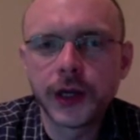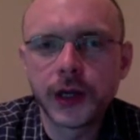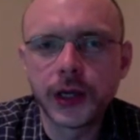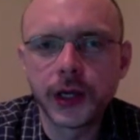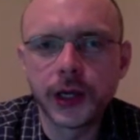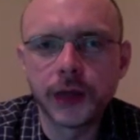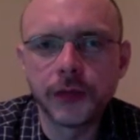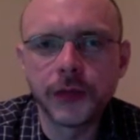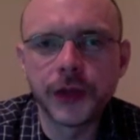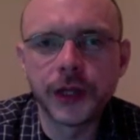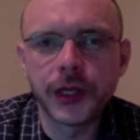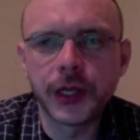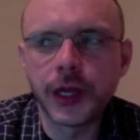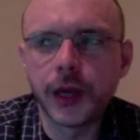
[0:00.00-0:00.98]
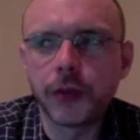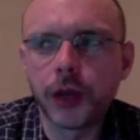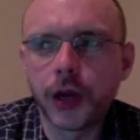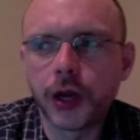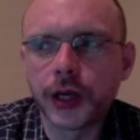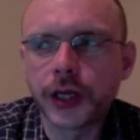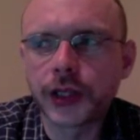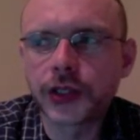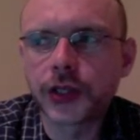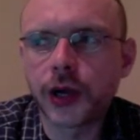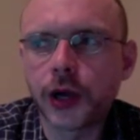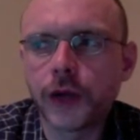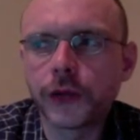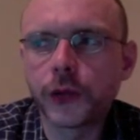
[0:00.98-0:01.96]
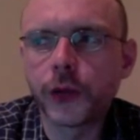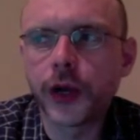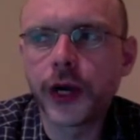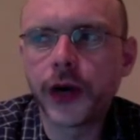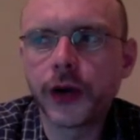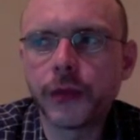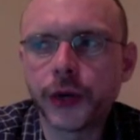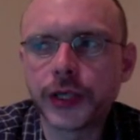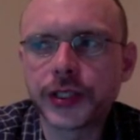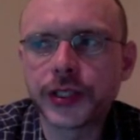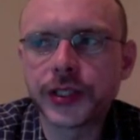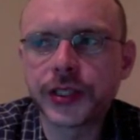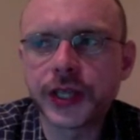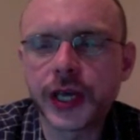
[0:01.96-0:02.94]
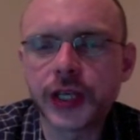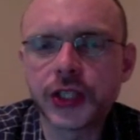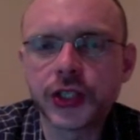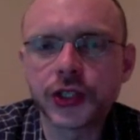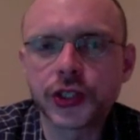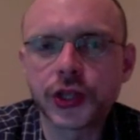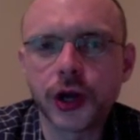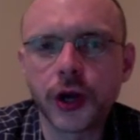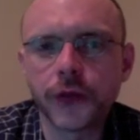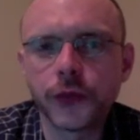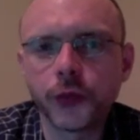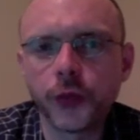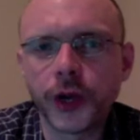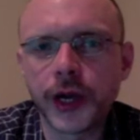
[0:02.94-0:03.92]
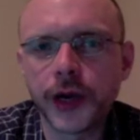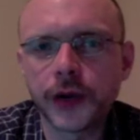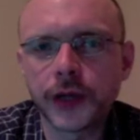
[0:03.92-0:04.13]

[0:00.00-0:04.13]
the blogging software and presentation software,